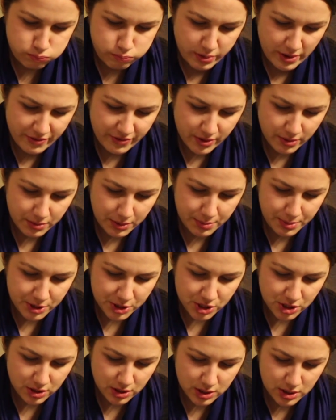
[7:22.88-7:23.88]
By firmly
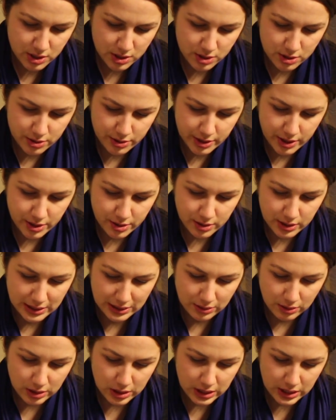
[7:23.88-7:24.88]
pushing the lid until you hear a
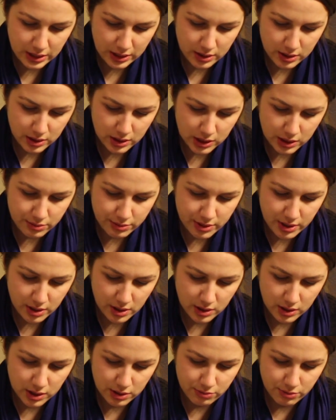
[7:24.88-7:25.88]
loud click, the liquid in
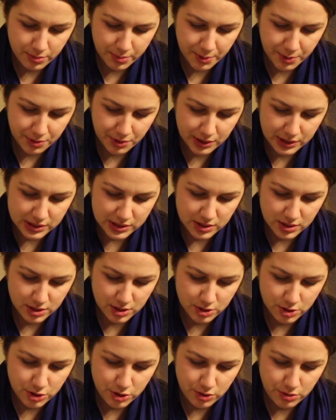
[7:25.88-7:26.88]
the lid will be released in
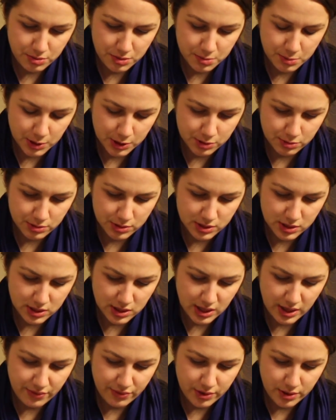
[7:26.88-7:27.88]
the tube to mix with
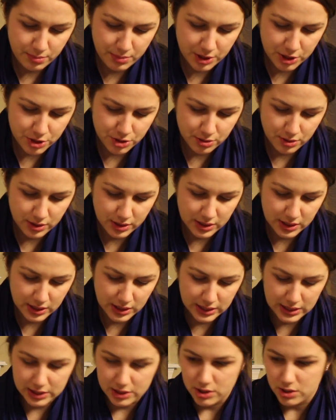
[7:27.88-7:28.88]
saliva. Make sure the
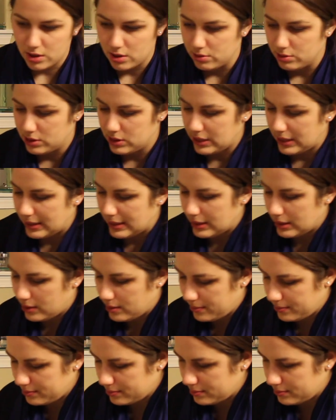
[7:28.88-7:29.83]
lid is closed tightly.